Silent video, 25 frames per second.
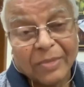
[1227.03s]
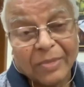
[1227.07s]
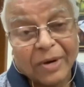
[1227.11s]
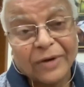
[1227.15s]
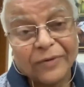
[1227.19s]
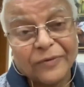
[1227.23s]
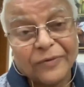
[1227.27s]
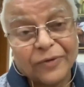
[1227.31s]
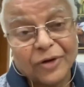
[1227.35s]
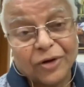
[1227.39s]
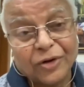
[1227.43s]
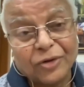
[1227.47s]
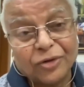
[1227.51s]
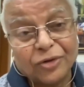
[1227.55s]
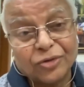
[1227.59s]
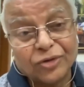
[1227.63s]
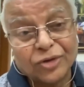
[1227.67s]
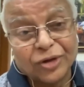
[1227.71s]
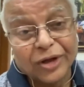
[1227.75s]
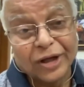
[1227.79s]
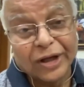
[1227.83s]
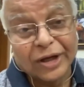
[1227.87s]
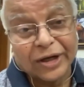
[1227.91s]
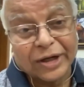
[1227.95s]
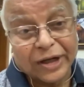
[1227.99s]
But if you are
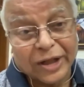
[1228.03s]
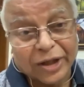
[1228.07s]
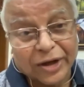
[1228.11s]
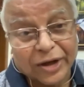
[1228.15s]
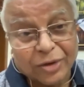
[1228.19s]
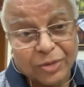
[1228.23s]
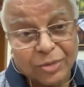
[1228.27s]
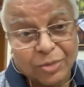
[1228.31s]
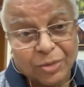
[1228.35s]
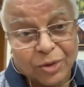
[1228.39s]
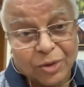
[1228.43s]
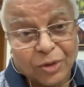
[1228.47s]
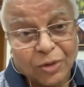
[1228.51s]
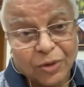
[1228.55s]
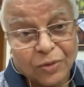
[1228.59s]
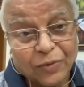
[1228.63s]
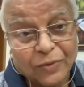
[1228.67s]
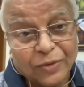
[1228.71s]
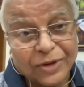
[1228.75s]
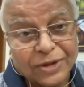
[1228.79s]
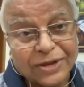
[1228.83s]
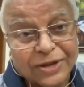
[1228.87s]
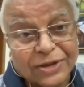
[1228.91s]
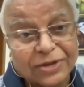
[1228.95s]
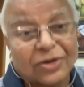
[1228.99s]
using a terumo,
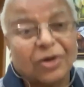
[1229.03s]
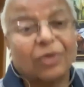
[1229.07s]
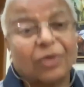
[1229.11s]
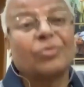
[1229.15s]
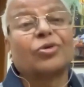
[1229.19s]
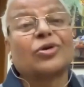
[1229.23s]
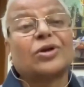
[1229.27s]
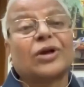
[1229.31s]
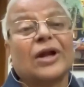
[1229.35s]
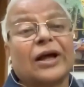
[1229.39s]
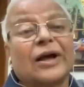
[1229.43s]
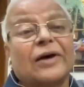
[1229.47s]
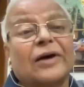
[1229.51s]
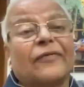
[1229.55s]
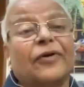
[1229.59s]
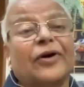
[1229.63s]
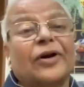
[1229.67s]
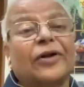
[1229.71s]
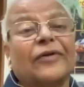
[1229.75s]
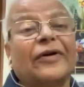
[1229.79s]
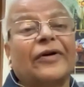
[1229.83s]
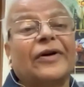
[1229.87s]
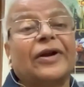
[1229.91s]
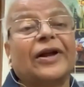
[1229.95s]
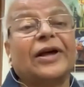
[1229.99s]
which is almost like a
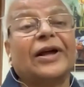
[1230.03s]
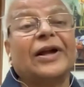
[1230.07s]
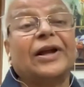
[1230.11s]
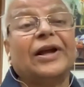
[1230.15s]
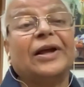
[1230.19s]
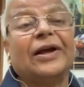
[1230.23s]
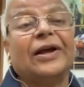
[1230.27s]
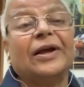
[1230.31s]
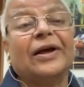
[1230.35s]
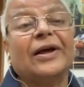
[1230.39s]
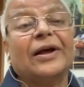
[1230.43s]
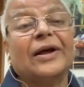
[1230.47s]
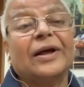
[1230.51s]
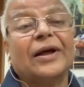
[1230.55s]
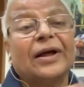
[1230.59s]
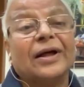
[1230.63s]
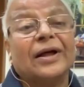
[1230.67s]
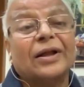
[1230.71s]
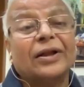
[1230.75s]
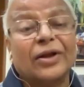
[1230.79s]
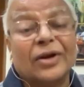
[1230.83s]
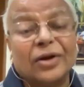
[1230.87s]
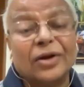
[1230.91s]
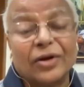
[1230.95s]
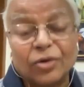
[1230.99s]
45 degree,
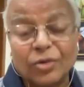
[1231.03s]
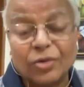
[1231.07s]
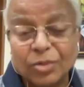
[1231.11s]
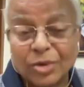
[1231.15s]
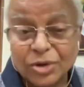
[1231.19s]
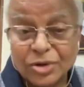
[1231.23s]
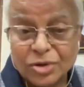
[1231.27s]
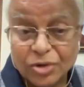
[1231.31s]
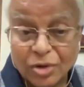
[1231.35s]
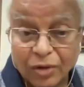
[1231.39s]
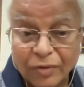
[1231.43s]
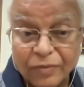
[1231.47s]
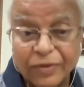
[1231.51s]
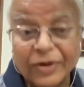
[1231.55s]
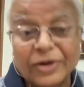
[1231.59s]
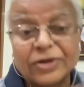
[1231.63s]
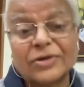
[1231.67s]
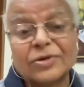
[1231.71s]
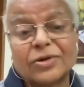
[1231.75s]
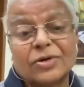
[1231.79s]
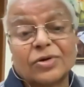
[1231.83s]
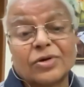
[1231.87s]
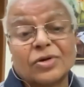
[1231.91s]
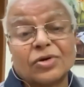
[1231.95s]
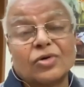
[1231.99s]
then you must
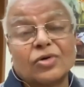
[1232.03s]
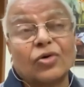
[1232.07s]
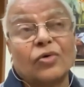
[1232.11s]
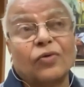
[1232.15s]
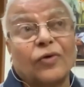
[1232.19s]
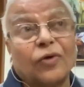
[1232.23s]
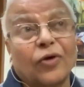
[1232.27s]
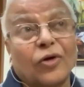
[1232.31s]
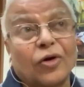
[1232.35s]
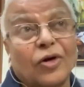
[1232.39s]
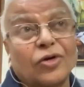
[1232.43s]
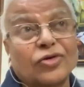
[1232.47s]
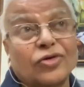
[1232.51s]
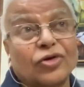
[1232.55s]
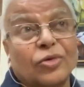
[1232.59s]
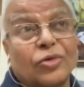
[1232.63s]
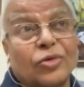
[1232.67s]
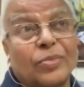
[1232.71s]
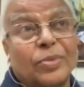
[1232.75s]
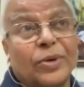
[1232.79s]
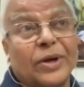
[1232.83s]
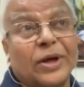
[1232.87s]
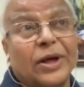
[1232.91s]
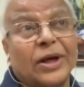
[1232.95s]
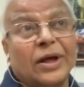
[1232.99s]
always do
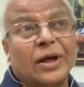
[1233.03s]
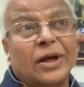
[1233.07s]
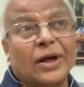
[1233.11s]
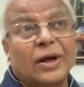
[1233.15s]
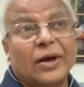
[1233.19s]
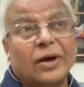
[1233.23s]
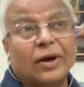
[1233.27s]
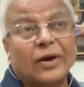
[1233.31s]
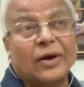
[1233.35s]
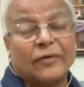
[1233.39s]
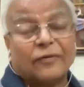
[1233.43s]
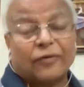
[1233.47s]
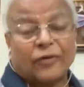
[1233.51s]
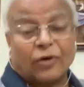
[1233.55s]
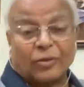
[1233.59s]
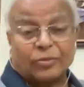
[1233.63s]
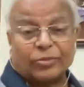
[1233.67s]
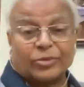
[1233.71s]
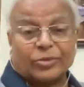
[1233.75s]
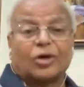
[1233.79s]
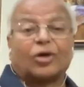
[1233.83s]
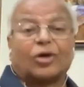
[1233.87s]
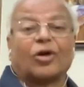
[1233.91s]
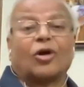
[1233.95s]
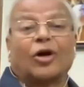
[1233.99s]
fluoroscopy from
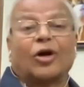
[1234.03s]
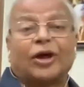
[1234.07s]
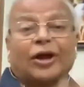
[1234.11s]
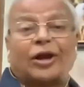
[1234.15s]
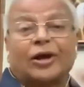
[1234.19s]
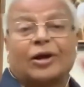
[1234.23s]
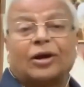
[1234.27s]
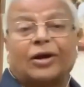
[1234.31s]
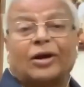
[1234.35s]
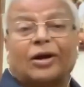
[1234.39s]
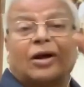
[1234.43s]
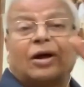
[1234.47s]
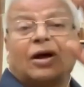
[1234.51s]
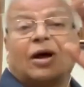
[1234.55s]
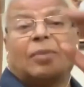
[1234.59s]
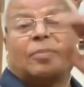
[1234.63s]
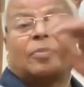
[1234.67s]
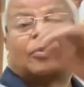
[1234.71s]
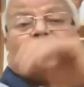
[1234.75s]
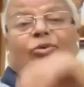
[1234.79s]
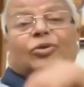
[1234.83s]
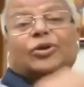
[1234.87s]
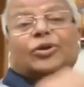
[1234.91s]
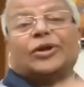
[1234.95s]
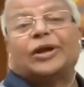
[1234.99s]
the groin
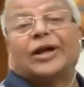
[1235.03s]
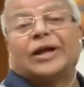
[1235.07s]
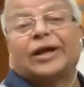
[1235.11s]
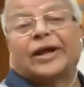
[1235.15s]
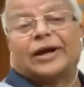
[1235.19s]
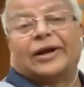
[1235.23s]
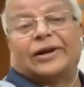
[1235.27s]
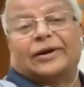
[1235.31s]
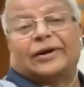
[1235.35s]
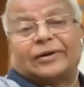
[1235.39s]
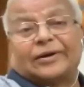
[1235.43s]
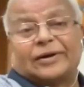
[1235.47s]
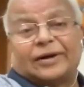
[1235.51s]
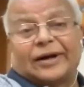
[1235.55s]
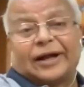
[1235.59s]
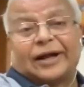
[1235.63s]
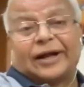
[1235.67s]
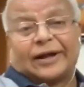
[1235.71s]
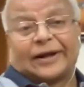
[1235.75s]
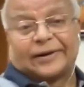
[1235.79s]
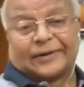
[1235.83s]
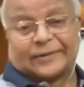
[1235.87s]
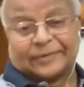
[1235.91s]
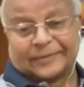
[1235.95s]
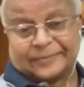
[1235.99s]
up to the head,
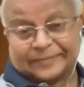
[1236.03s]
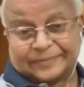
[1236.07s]
neck.